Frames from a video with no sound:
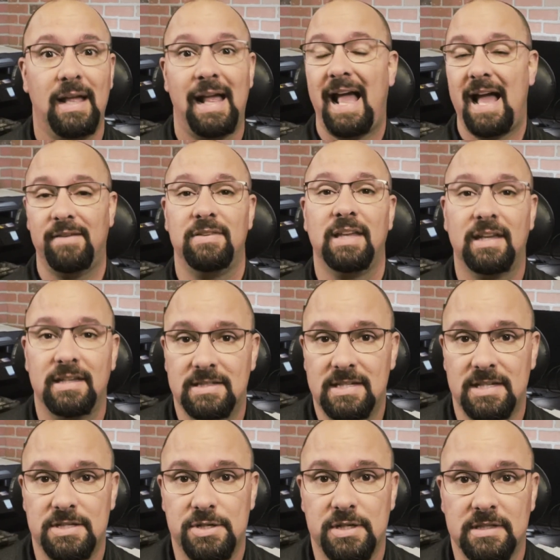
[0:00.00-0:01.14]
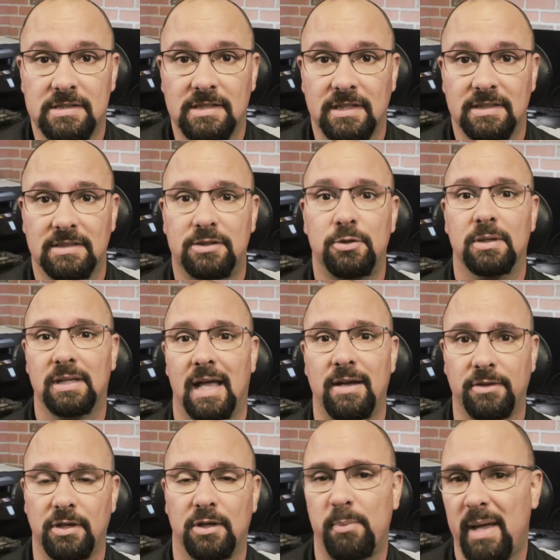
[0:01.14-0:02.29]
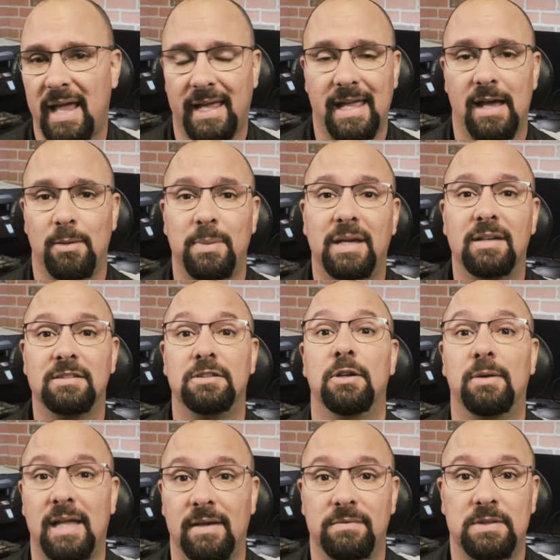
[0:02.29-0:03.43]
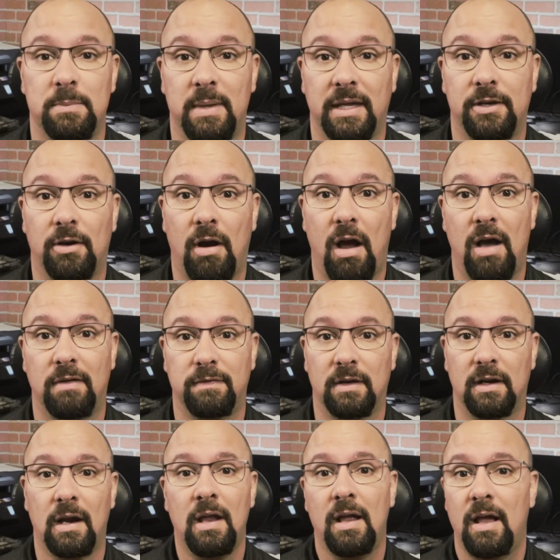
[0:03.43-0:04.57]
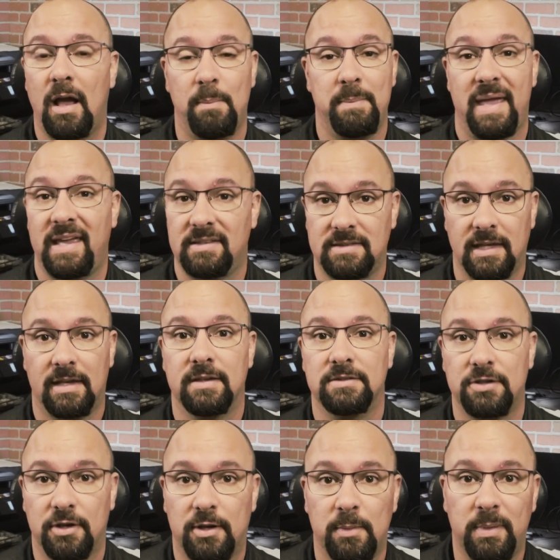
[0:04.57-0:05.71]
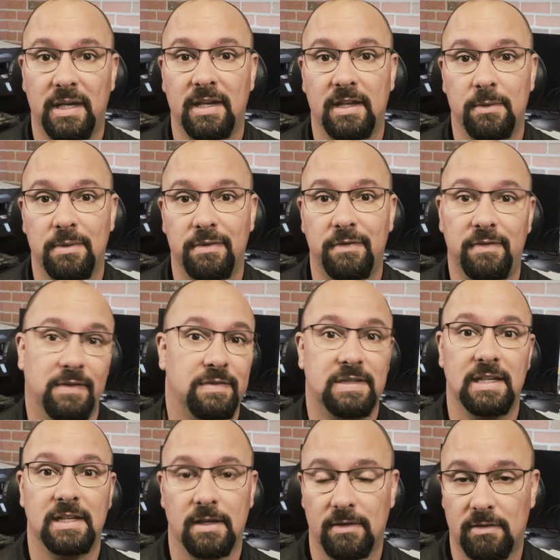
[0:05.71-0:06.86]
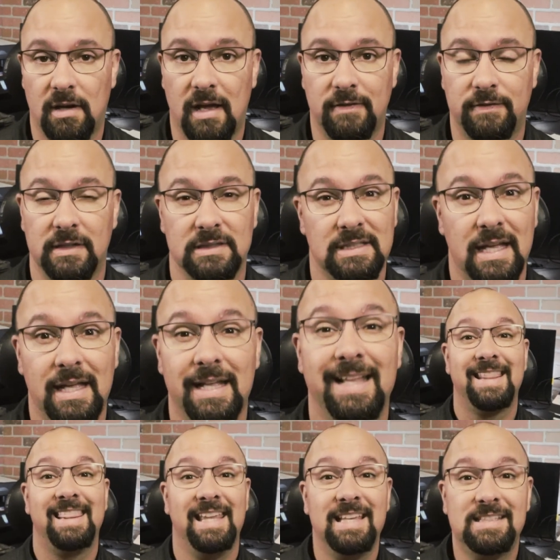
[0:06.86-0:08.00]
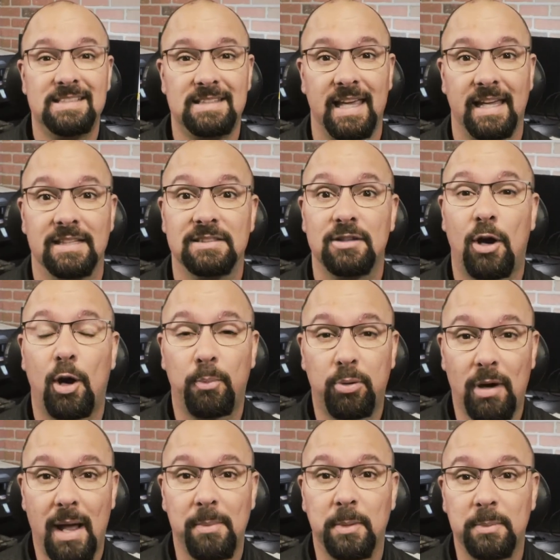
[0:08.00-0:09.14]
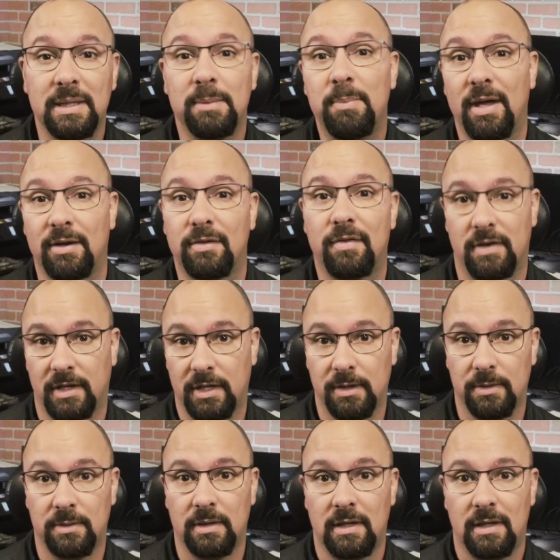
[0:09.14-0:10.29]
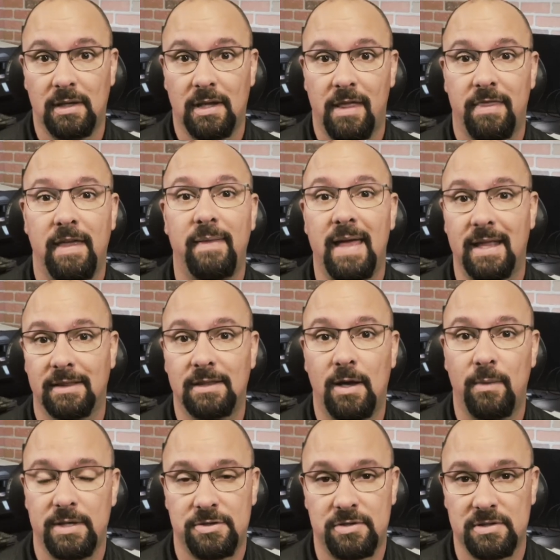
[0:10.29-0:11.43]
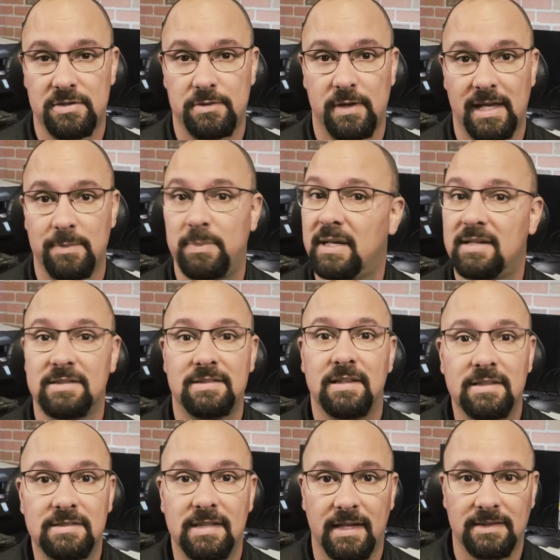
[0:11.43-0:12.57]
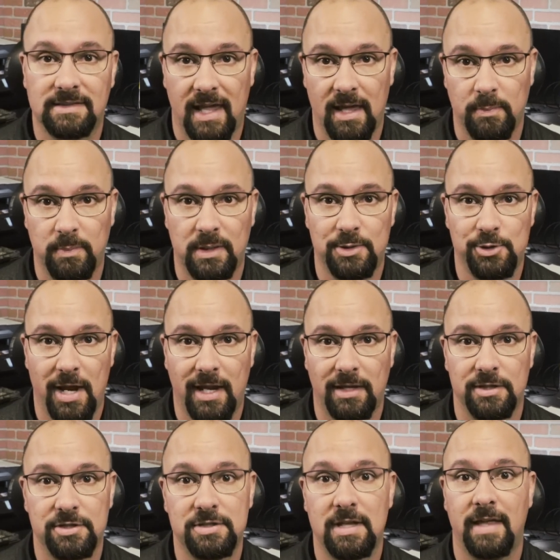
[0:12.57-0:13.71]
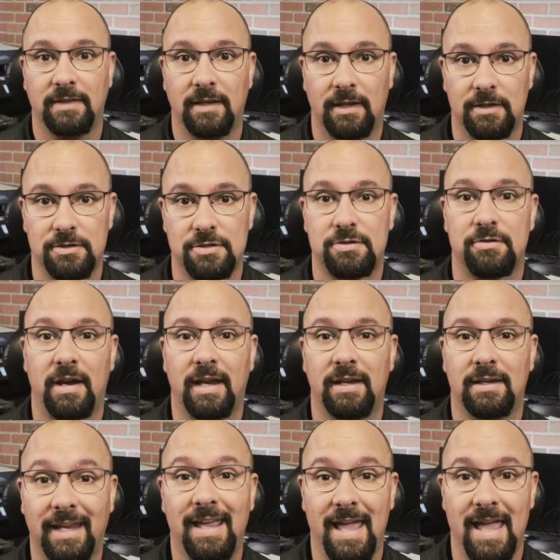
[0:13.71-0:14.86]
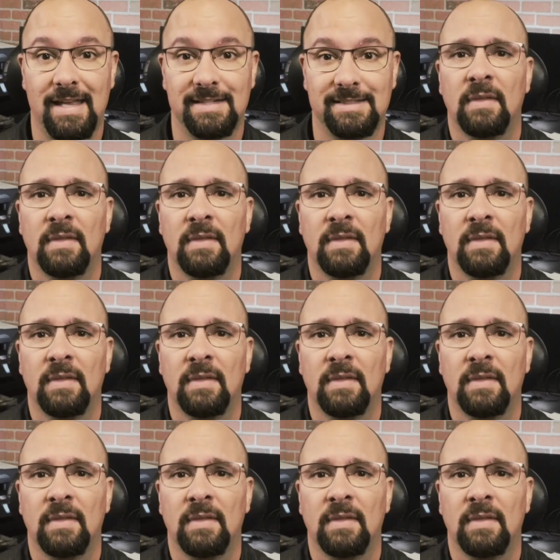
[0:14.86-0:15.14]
Having contingencies to allow you to back out because you don't have to make your offer amazing because you're competing with 15 other offers. These things are probably better for you than that low interest rate because these things can't be changed and the interest rate can.